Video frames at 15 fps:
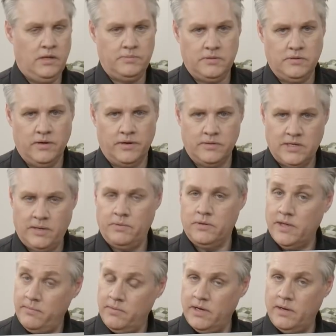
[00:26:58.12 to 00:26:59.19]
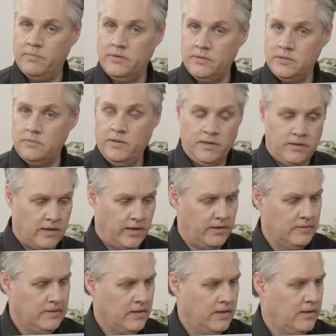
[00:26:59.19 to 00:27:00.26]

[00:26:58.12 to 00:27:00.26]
clips has got a separate camera number as its metadata.